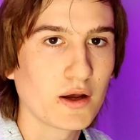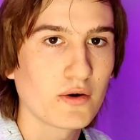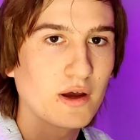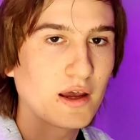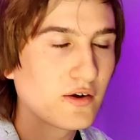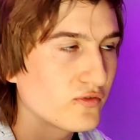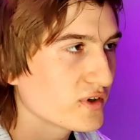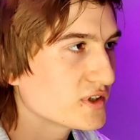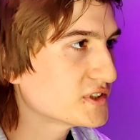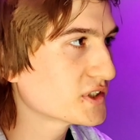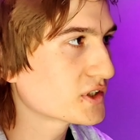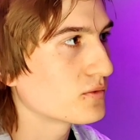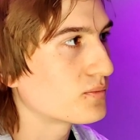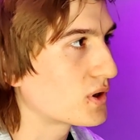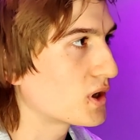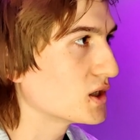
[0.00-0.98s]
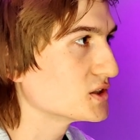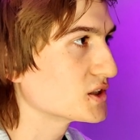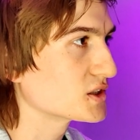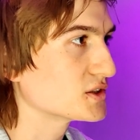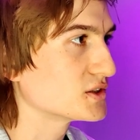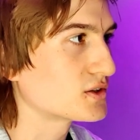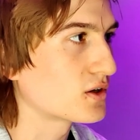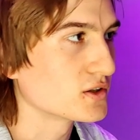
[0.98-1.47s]
Now, every single
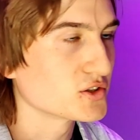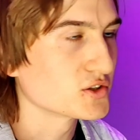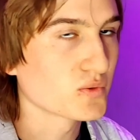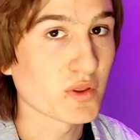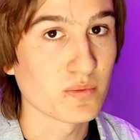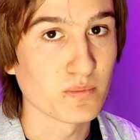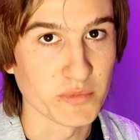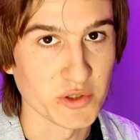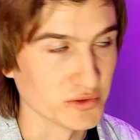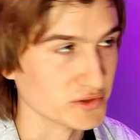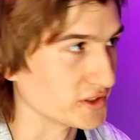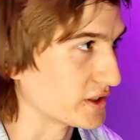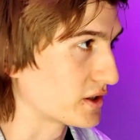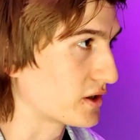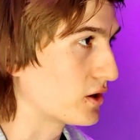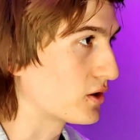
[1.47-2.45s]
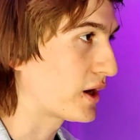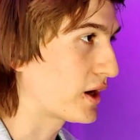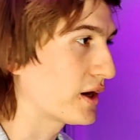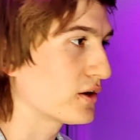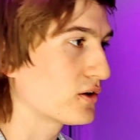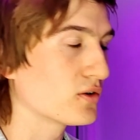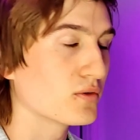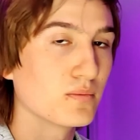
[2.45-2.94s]
project starts with music,
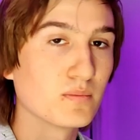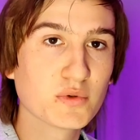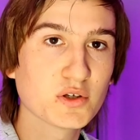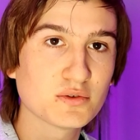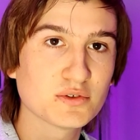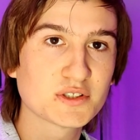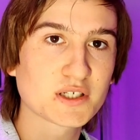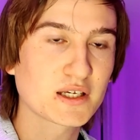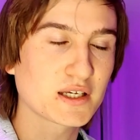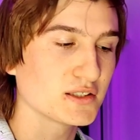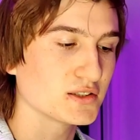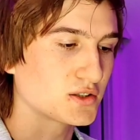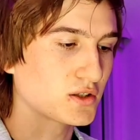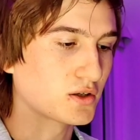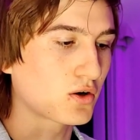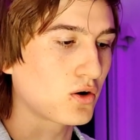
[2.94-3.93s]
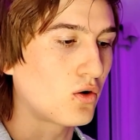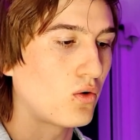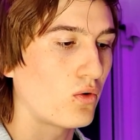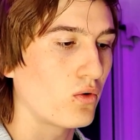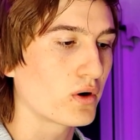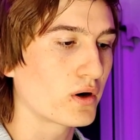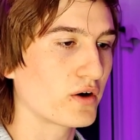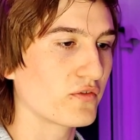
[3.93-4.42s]
okay? The music is the
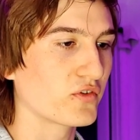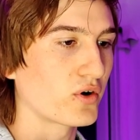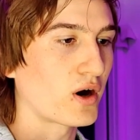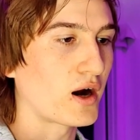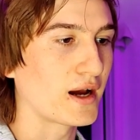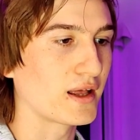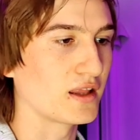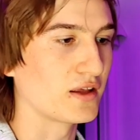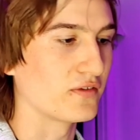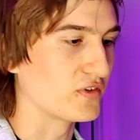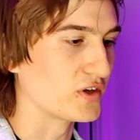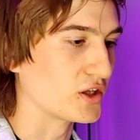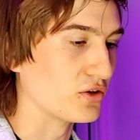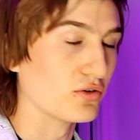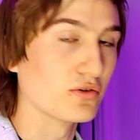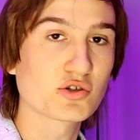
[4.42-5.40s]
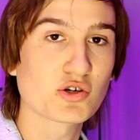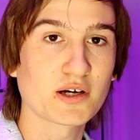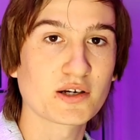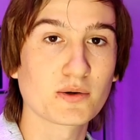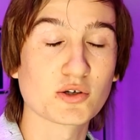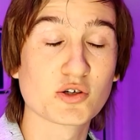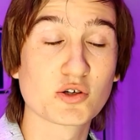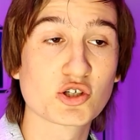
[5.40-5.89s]
core of your highlight video. You're
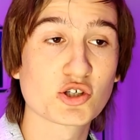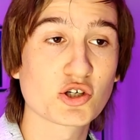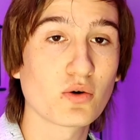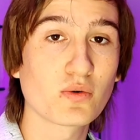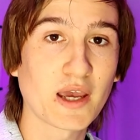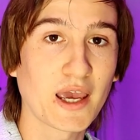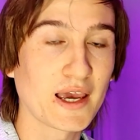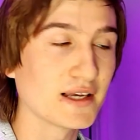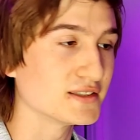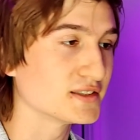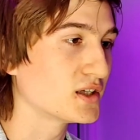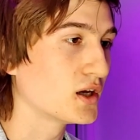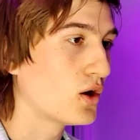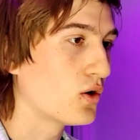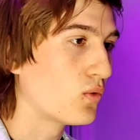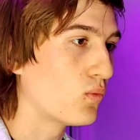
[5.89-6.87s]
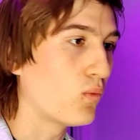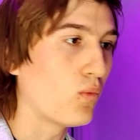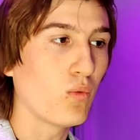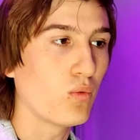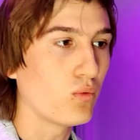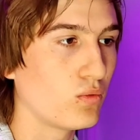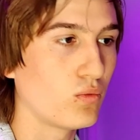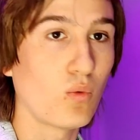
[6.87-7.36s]
trying to showcase
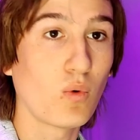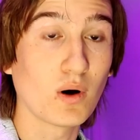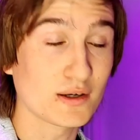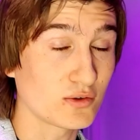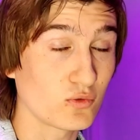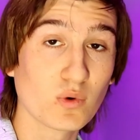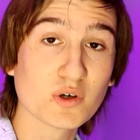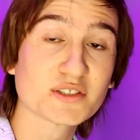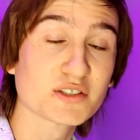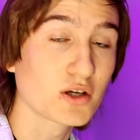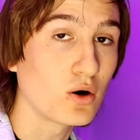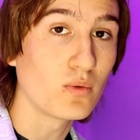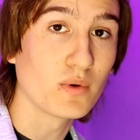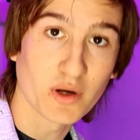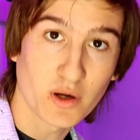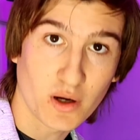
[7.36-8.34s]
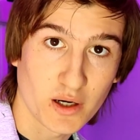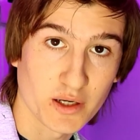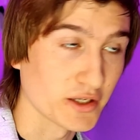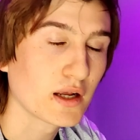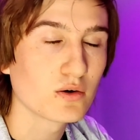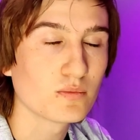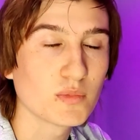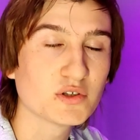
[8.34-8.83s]
what's going on.
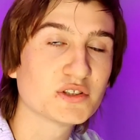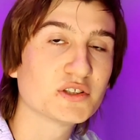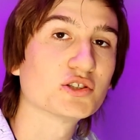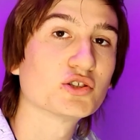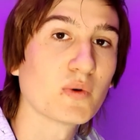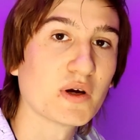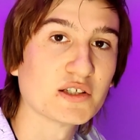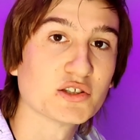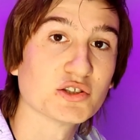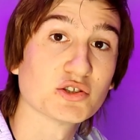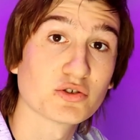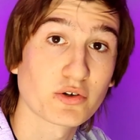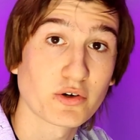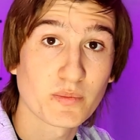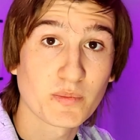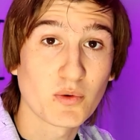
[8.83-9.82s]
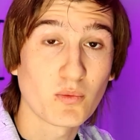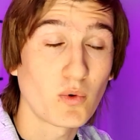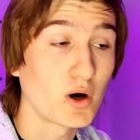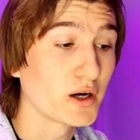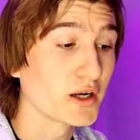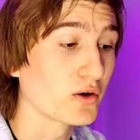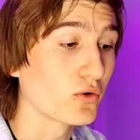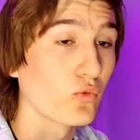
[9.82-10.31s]
Now, in most situations, you're going to be
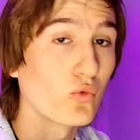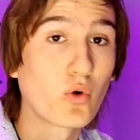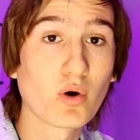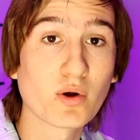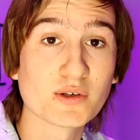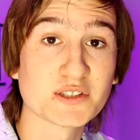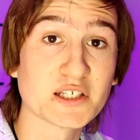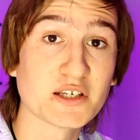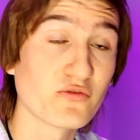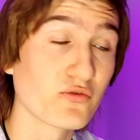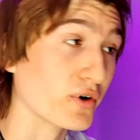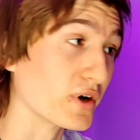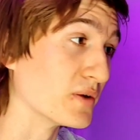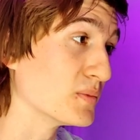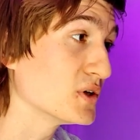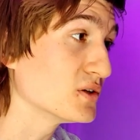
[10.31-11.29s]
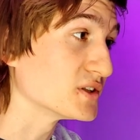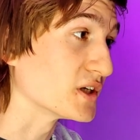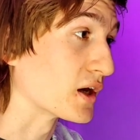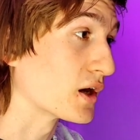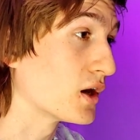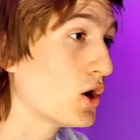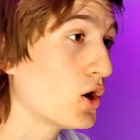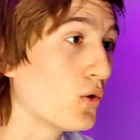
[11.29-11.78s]
wanting royalty-free
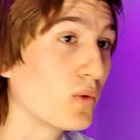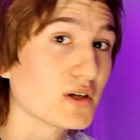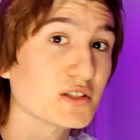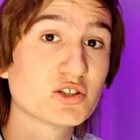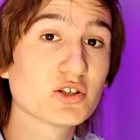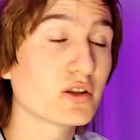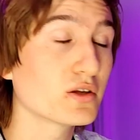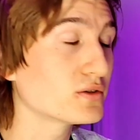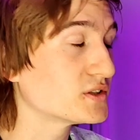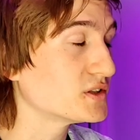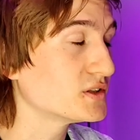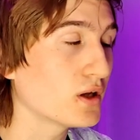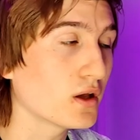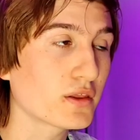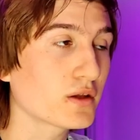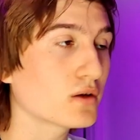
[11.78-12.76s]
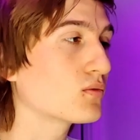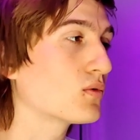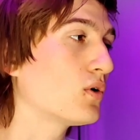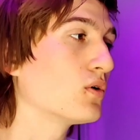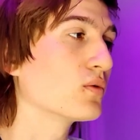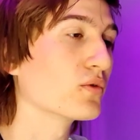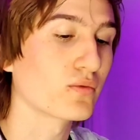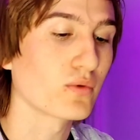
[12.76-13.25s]
music, which there's nothing
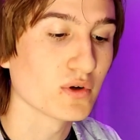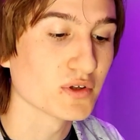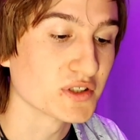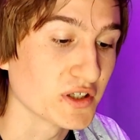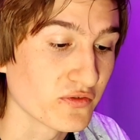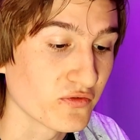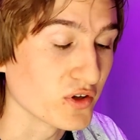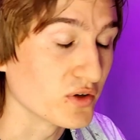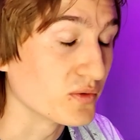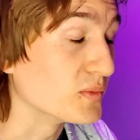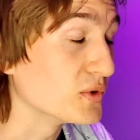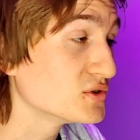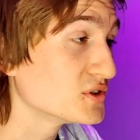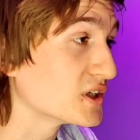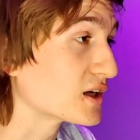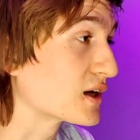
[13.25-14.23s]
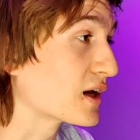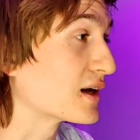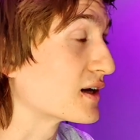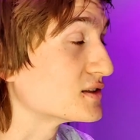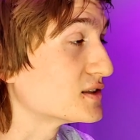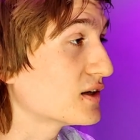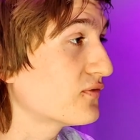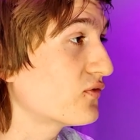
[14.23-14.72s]
wrong with royalty-free music
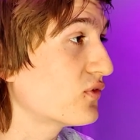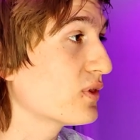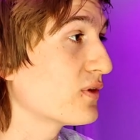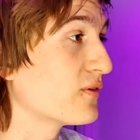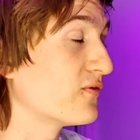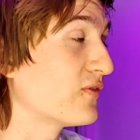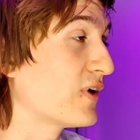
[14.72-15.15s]
except for the